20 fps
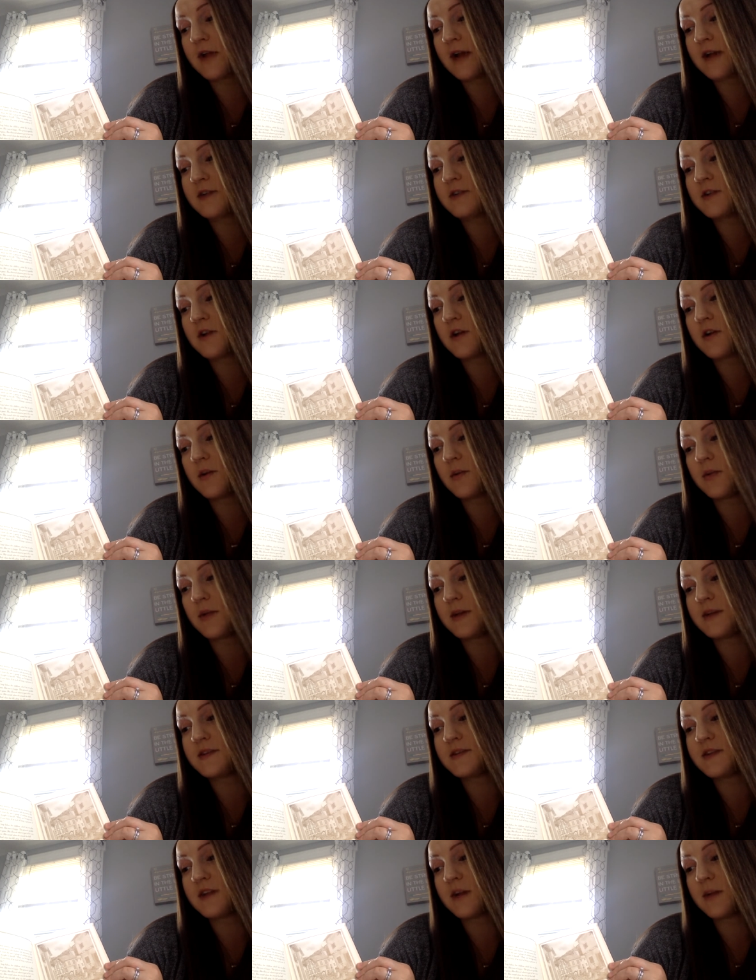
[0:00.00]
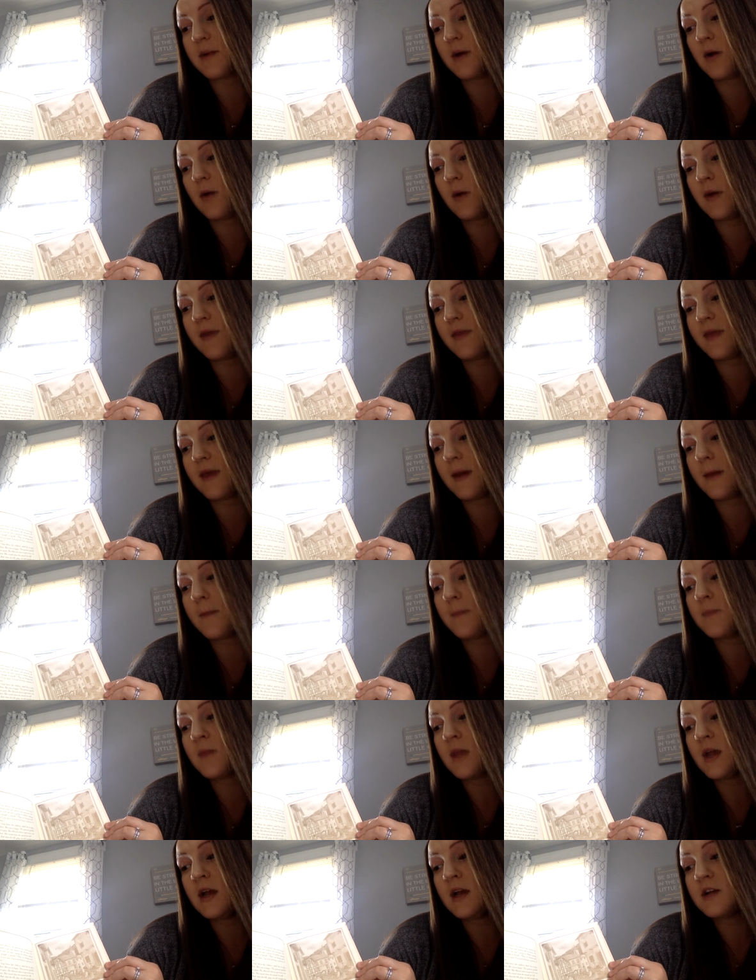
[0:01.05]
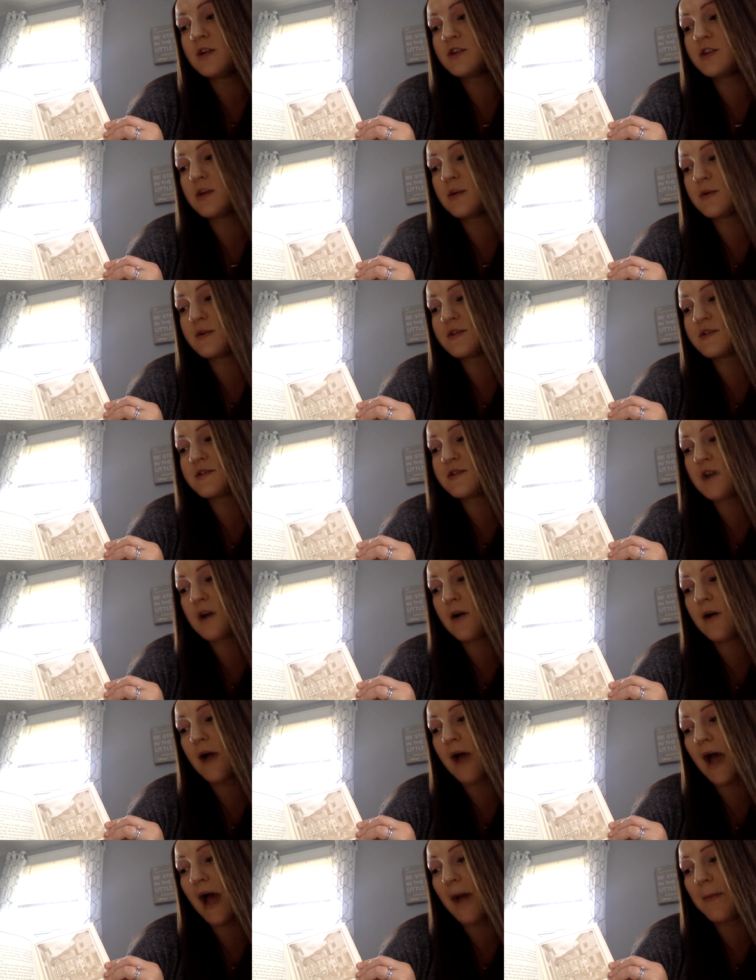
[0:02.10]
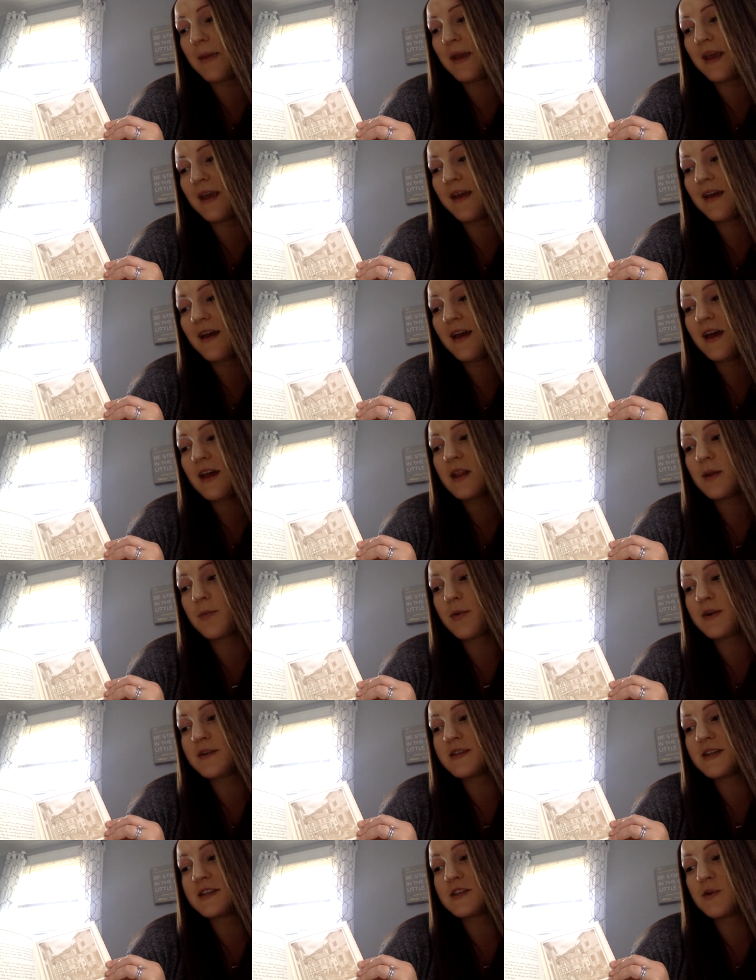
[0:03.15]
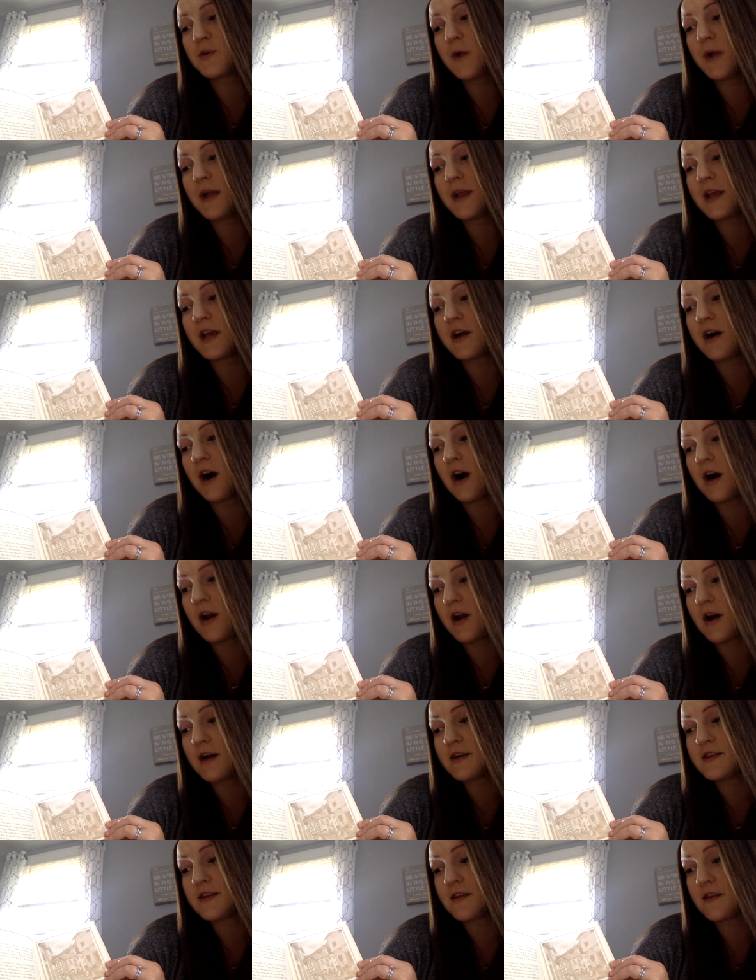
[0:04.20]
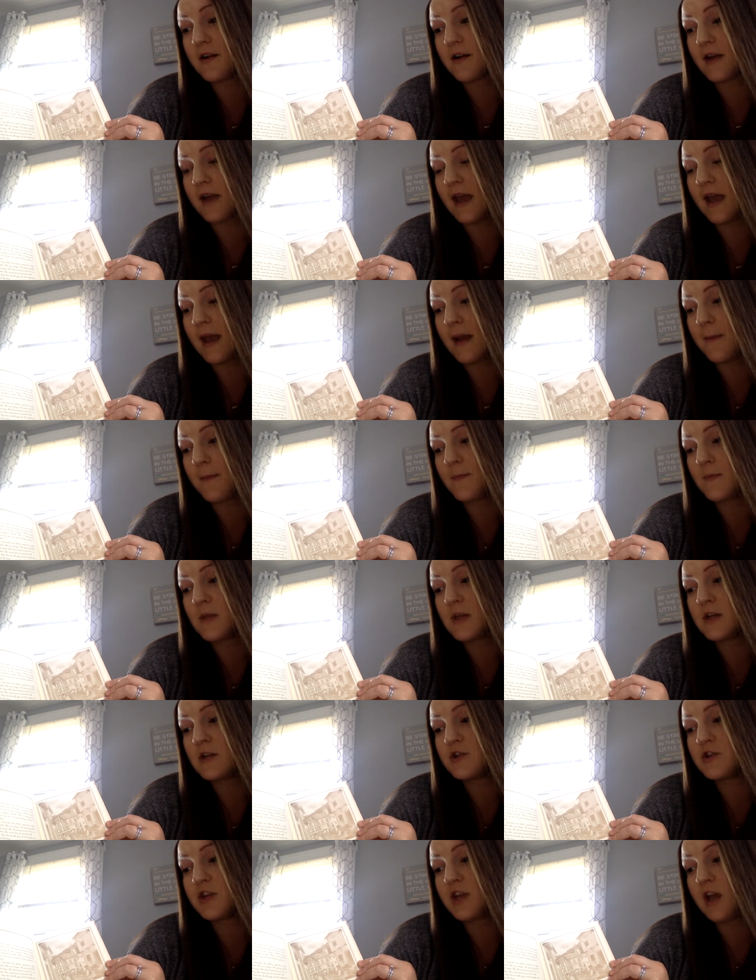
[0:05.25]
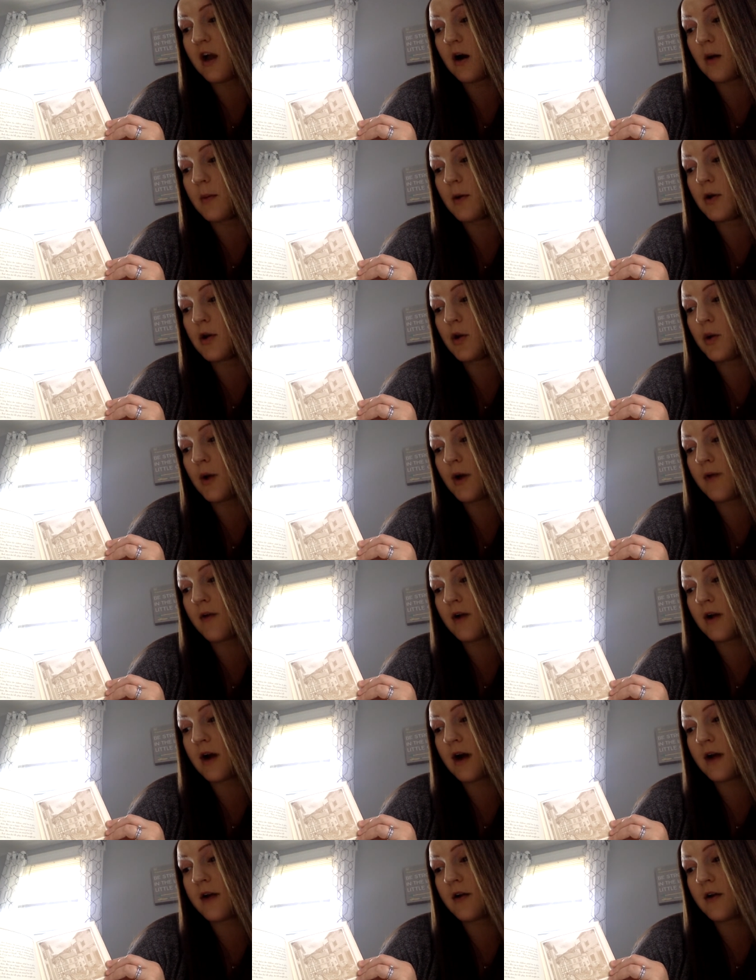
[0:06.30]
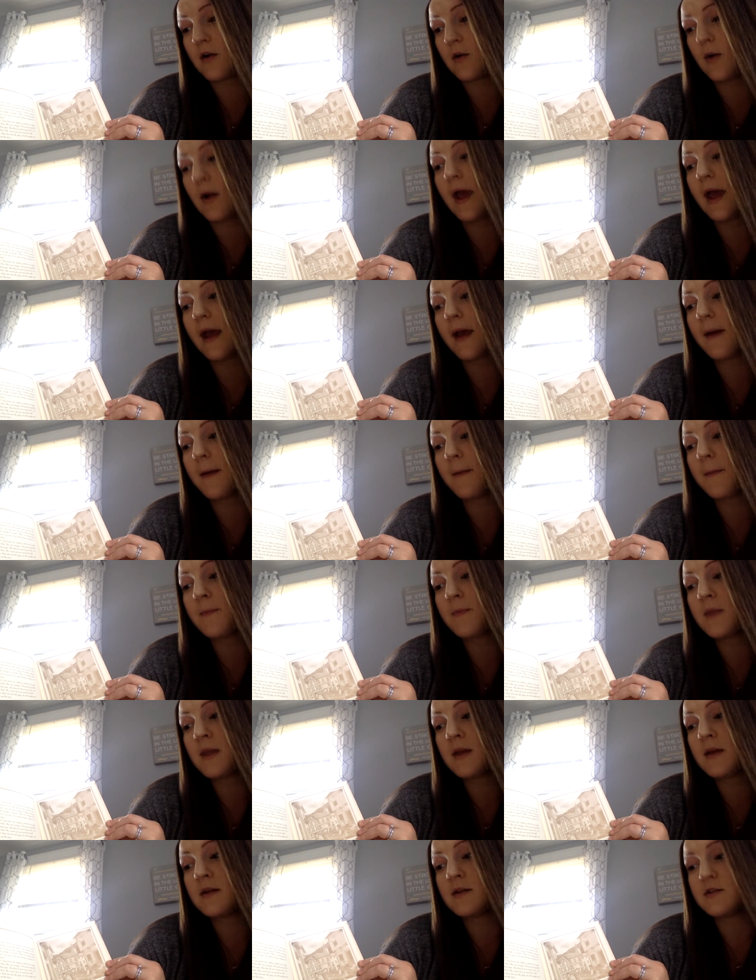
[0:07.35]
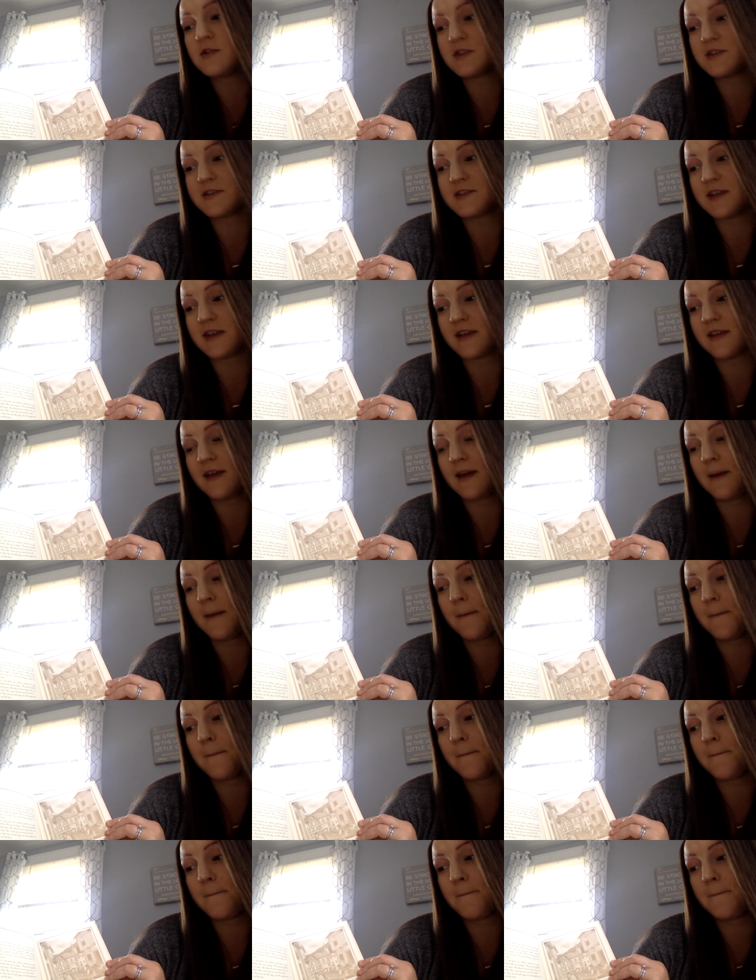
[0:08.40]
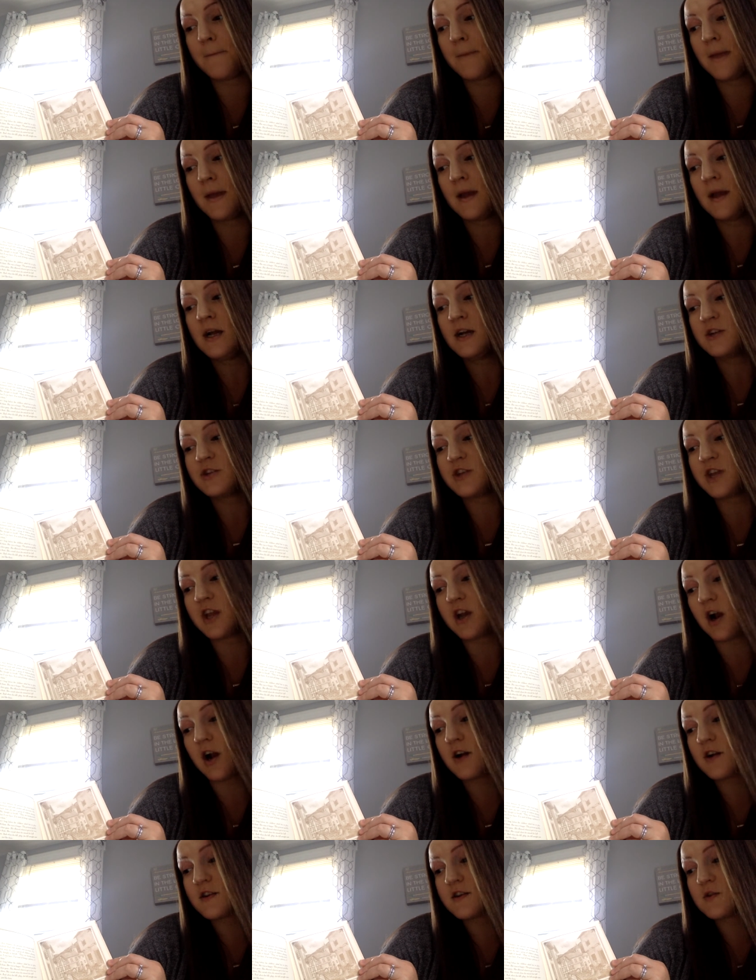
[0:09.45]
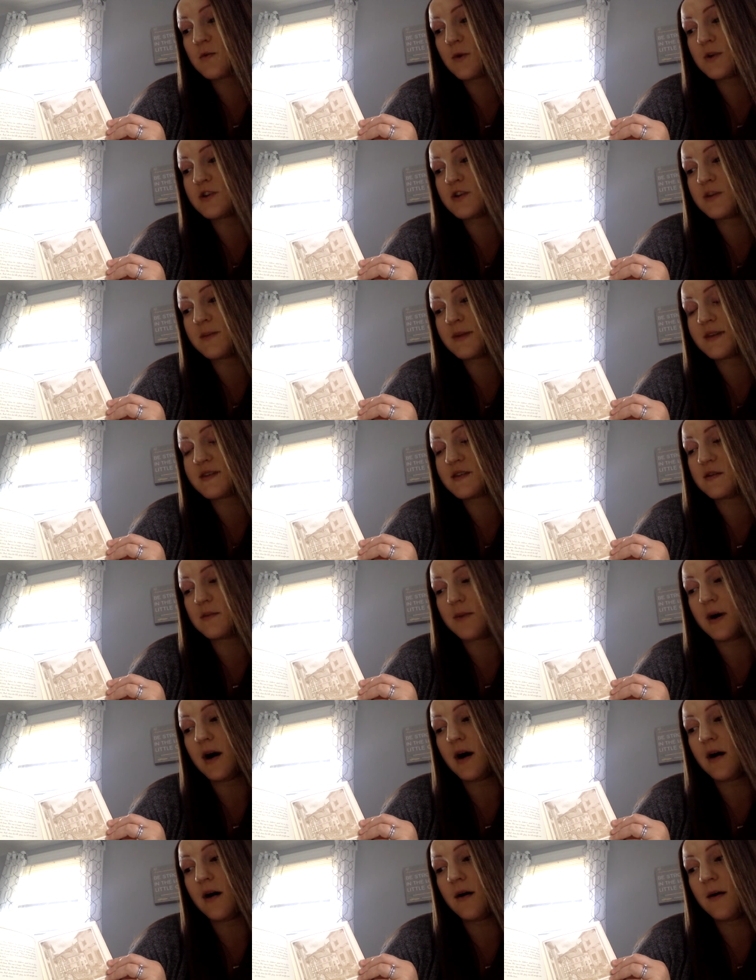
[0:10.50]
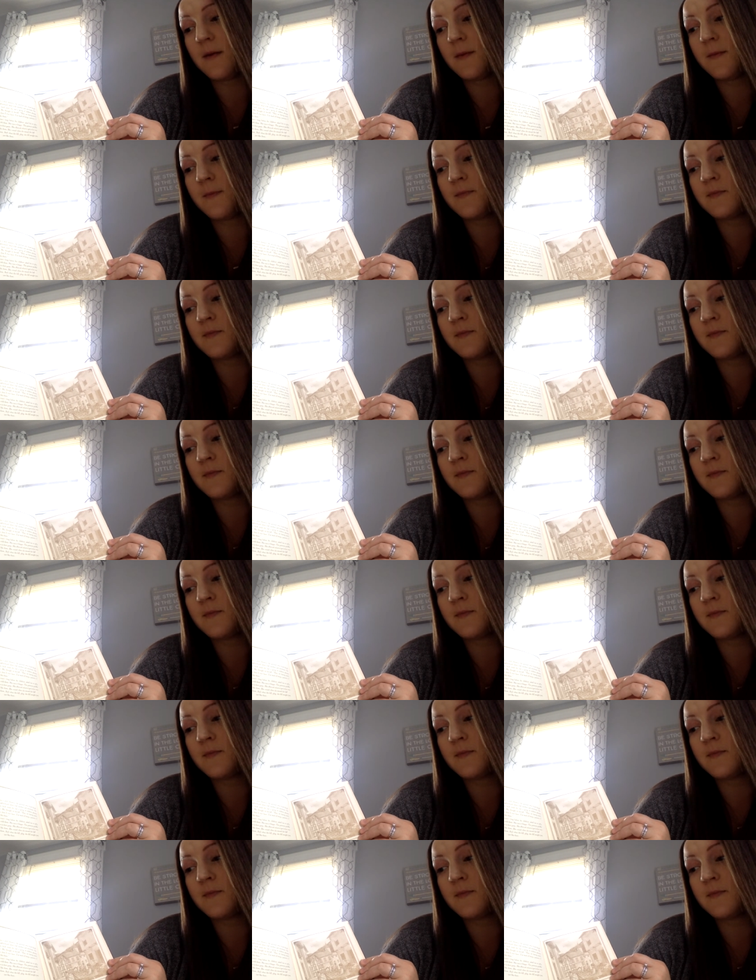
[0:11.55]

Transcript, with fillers: asked her to play stickball with them. She was so happy, the princess quickly caught on to their game. She elbowed whoever got in her way, just like them. She cursed when she missed the ball,